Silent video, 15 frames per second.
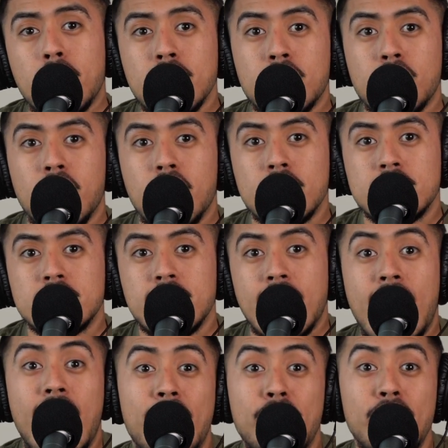garage,
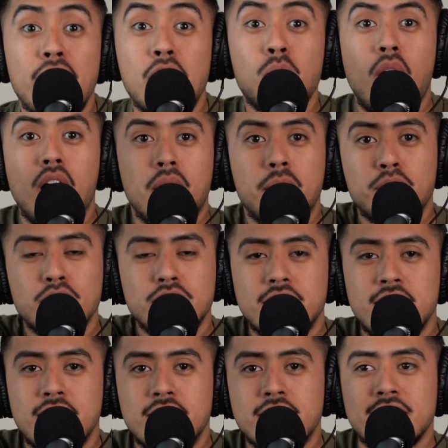and then walk up those
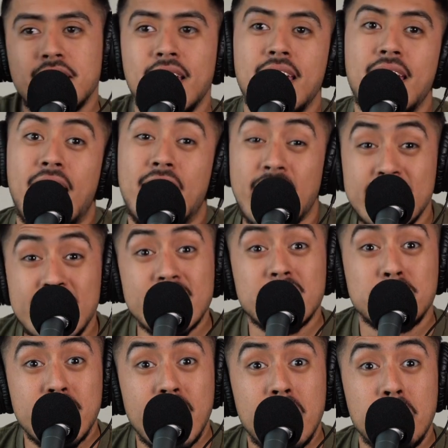stairs, and that takes
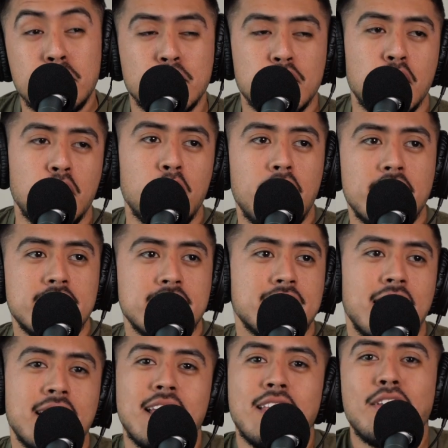some time. So it's
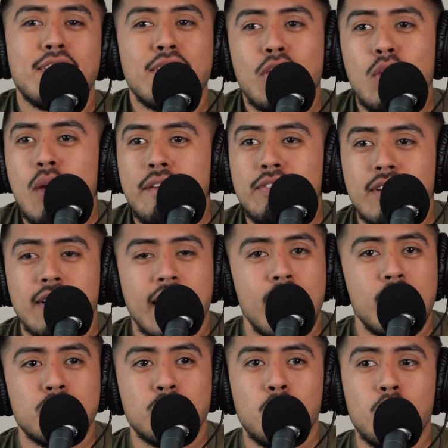just another thing you have to
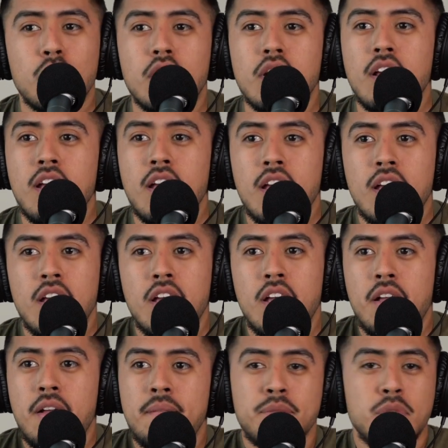account for
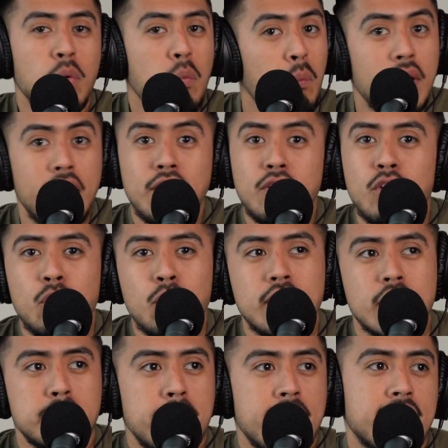when you're doing
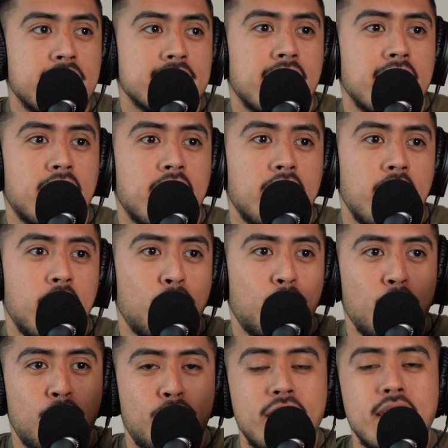this, because like if
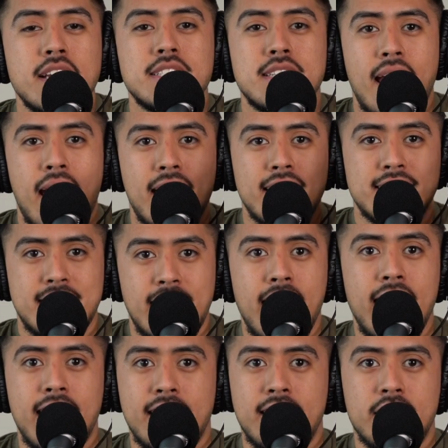we finish at
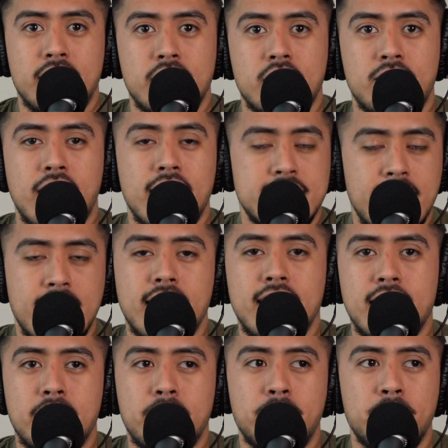10
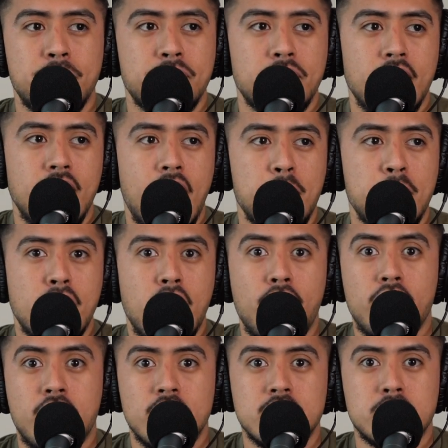a.m. and we call
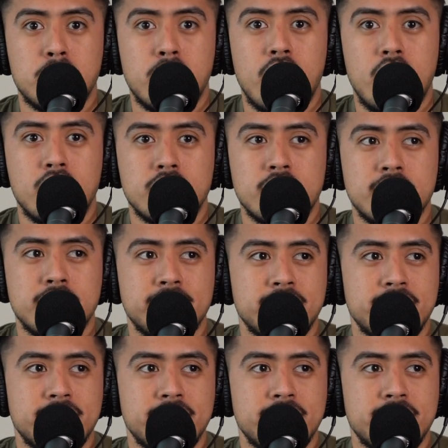the customer out